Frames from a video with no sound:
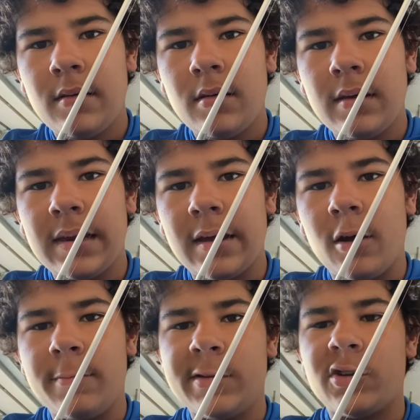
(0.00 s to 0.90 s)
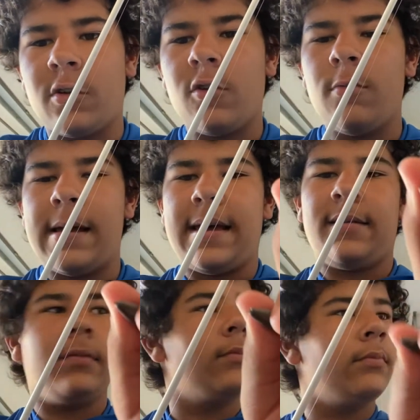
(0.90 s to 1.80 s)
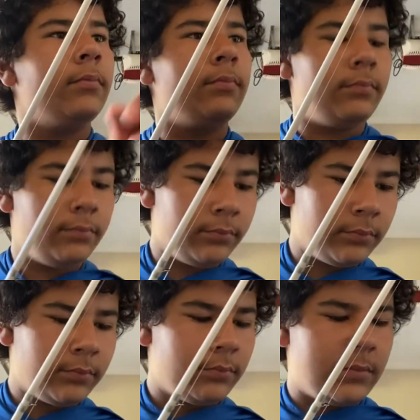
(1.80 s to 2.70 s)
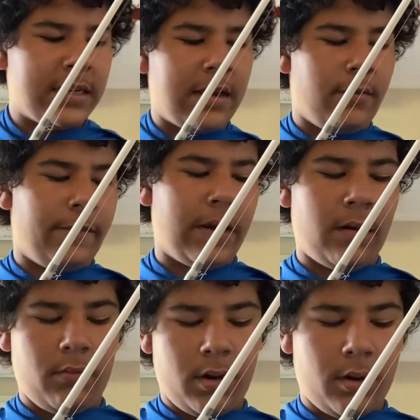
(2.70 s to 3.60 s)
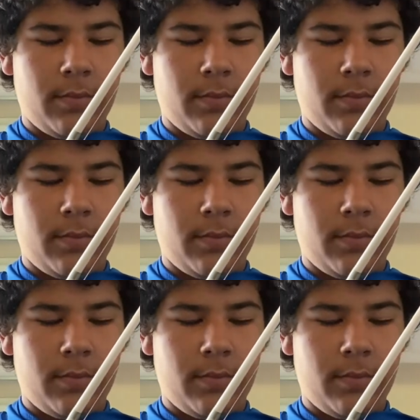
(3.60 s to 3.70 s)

and it opens your hole back. It's happening very weird.